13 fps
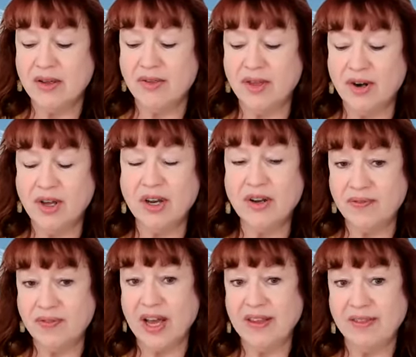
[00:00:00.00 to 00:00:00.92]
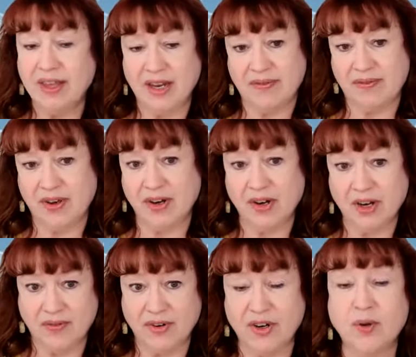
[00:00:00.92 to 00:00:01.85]
they're going to find that
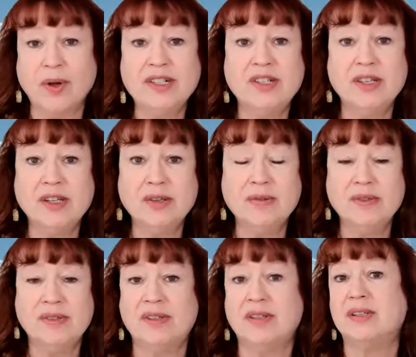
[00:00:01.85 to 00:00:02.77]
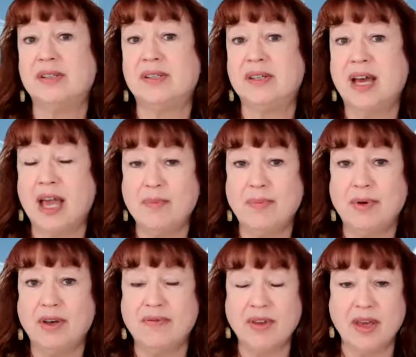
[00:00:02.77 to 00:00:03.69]
if you're going to use this type
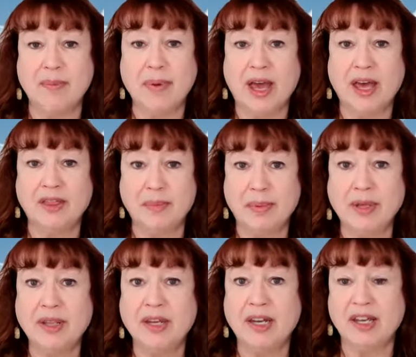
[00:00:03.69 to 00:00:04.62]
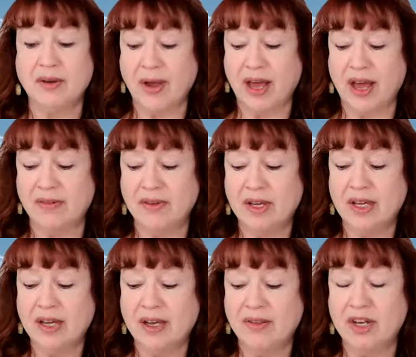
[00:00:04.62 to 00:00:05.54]
of empath ability you have,
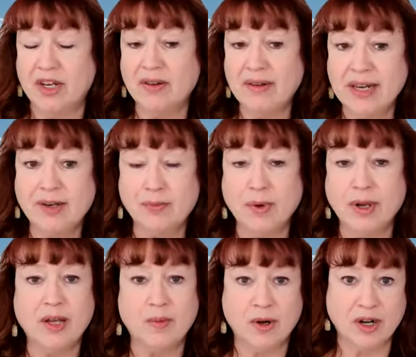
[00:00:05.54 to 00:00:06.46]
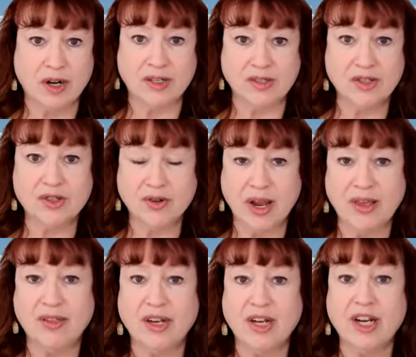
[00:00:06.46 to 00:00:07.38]
then you need to really work on
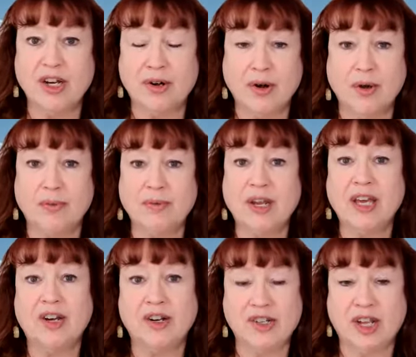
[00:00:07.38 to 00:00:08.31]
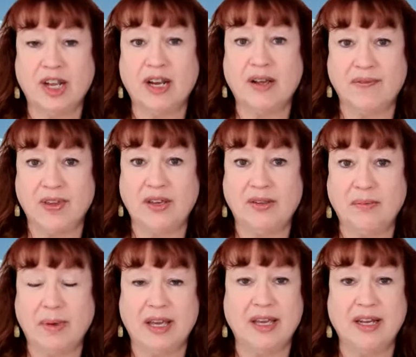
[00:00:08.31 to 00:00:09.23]
strengthening your own energetic
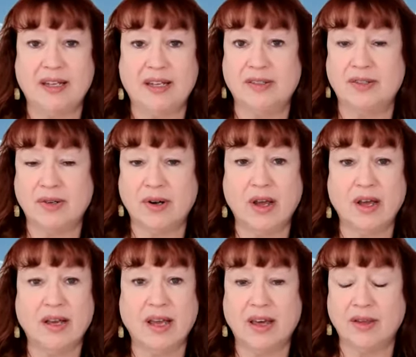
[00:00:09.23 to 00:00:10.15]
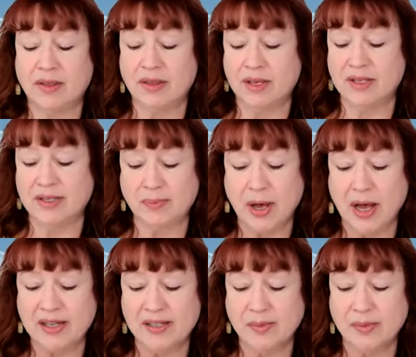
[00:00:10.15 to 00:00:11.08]
field. Make it as strong, healthy as
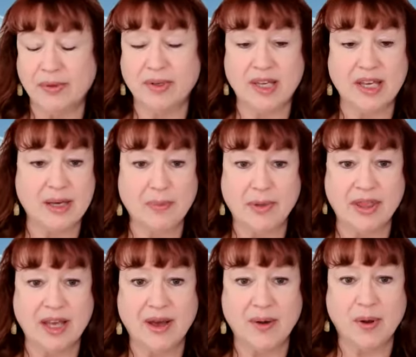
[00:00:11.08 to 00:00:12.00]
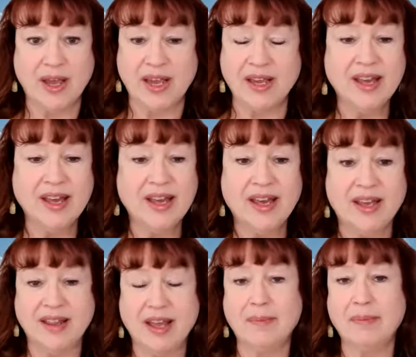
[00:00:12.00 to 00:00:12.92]
possible. Keep it that way.
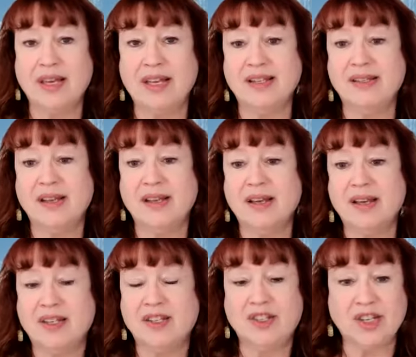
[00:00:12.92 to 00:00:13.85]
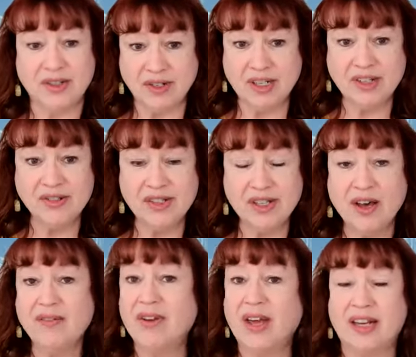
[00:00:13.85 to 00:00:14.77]
And that means shielding
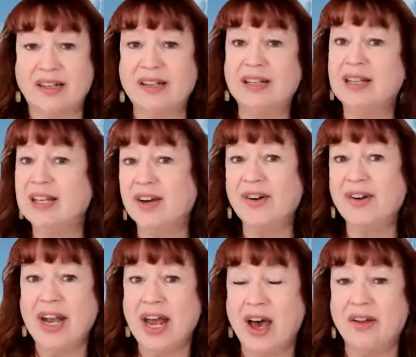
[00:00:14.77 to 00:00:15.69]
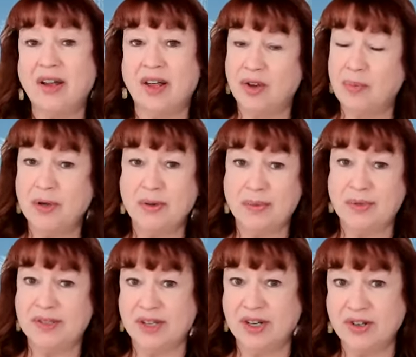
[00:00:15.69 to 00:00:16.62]
yourself and clearing out other
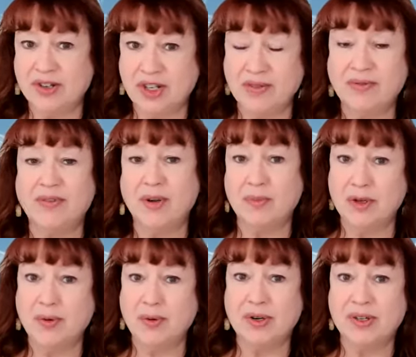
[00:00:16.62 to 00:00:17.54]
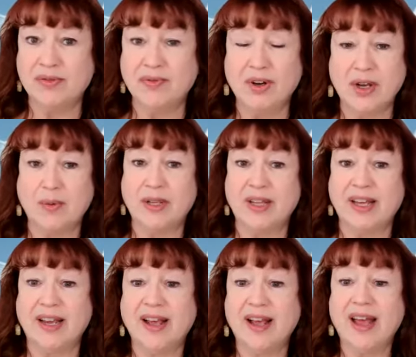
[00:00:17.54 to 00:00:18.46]
people's energy from yours
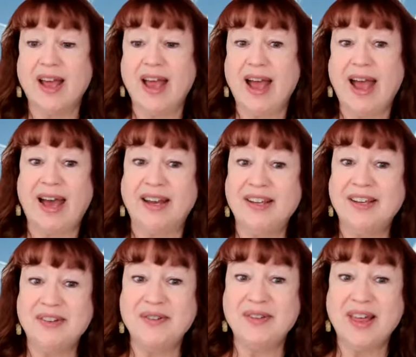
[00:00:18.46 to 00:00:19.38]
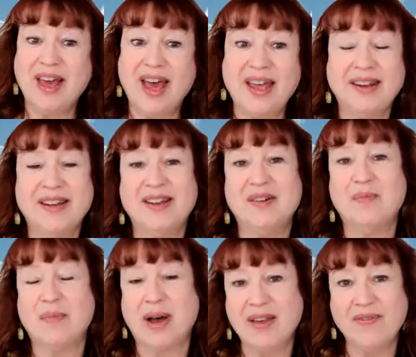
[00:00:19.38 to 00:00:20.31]
frequently. How do you do that?
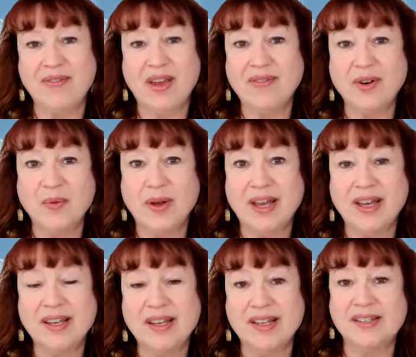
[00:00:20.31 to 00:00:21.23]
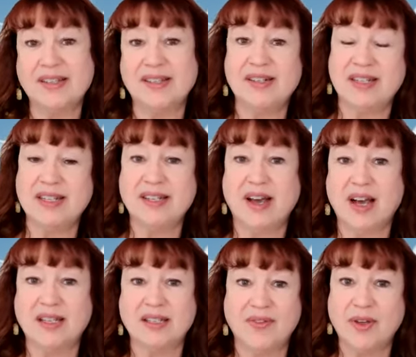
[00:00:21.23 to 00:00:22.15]
My favorite way is a
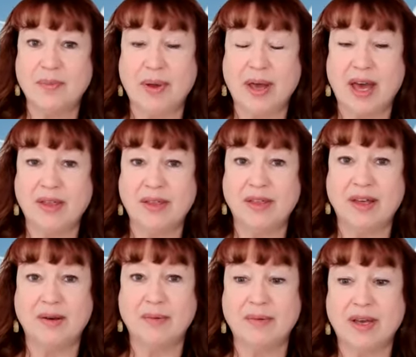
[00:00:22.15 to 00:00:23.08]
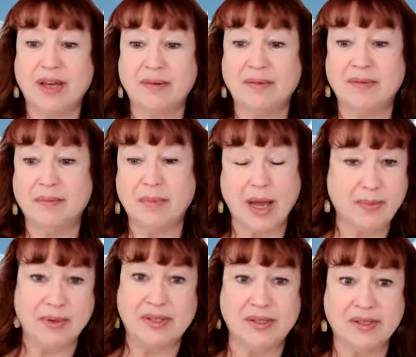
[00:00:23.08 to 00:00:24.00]
detox foot bath. At my
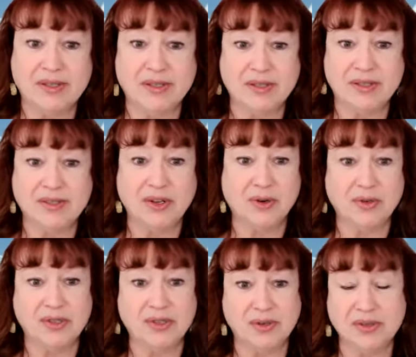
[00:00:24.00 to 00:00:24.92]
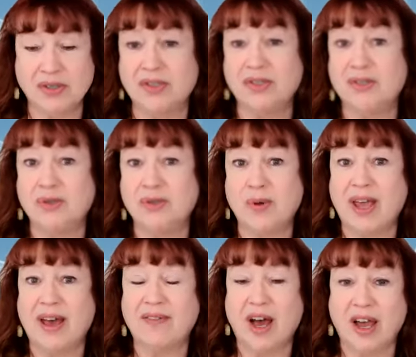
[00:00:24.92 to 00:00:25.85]
business, Sedona Soul Sisters, we
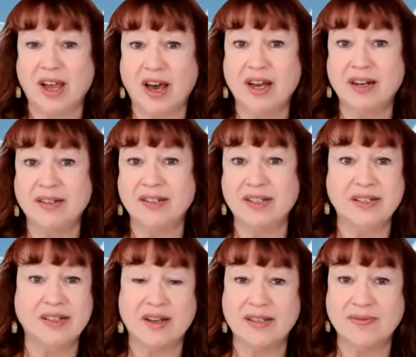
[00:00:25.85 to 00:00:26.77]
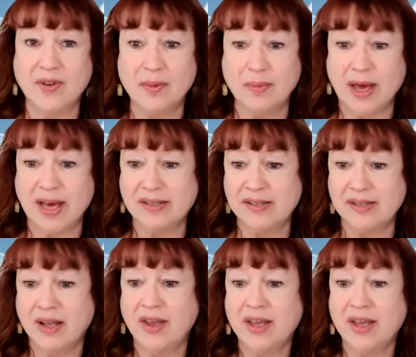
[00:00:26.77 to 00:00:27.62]
have ionic detox foot baths.